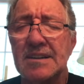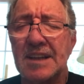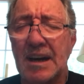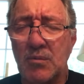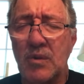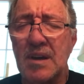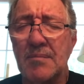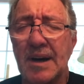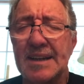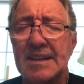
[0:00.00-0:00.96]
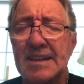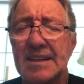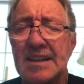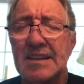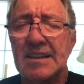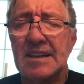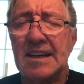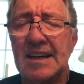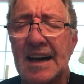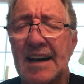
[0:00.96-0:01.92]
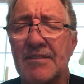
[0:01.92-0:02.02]
that we might
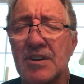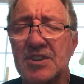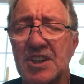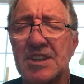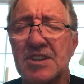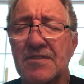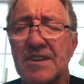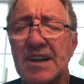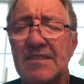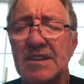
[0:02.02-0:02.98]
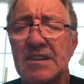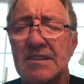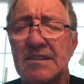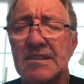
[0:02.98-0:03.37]
have our sins forgiven,